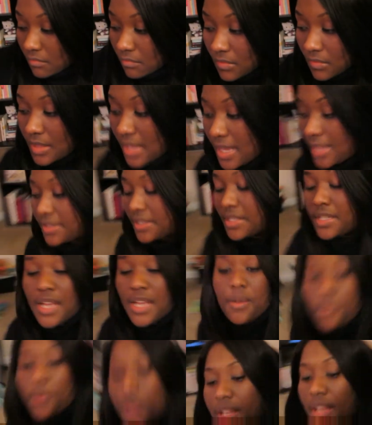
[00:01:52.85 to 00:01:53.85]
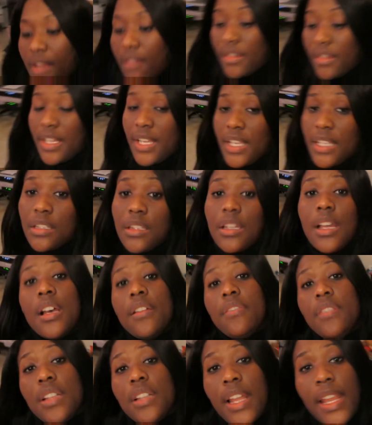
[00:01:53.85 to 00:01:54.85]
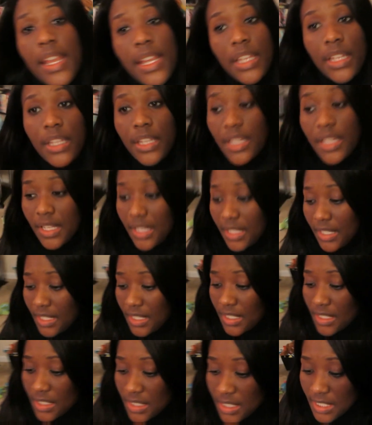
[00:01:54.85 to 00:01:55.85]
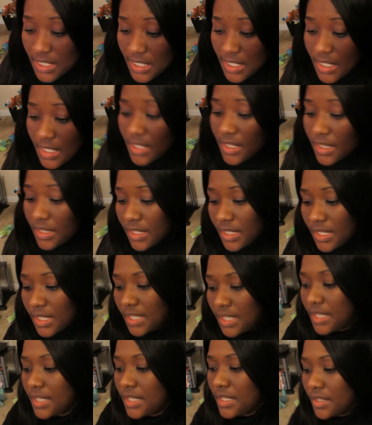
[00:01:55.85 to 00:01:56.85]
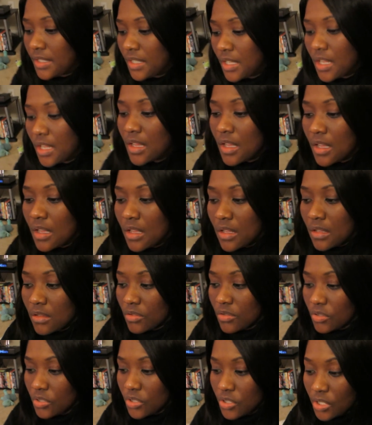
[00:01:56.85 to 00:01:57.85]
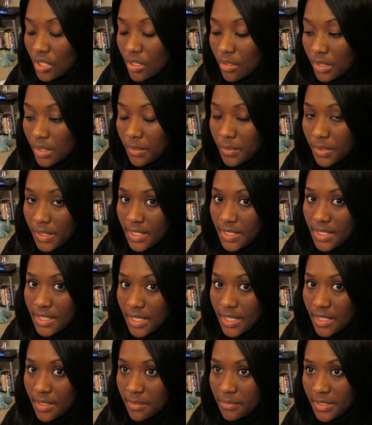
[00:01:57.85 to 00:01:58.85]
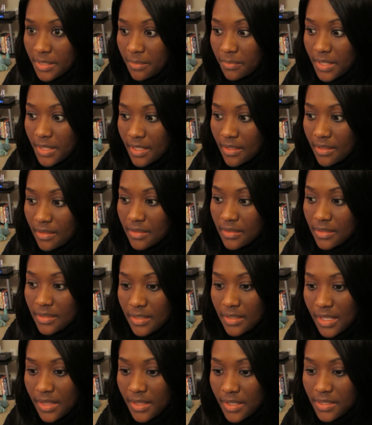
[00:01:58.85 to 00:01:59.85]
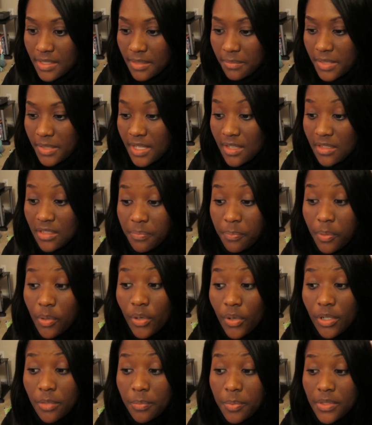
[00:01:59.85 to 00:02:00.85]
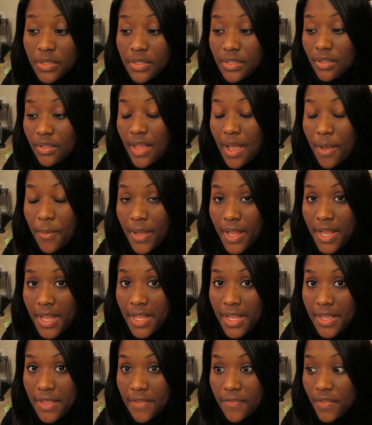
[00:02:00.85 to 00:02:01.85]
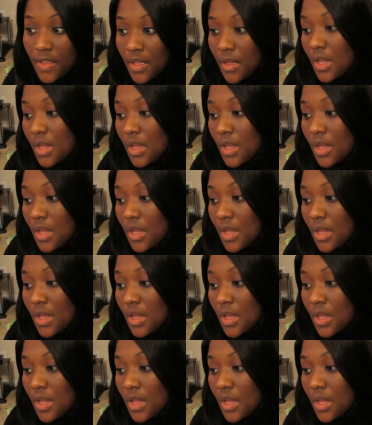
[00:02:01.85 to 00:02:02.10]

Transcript: That did not work out. He loved laying in it and snuggling in it so I wanted to get him something else and then something else portable so that way if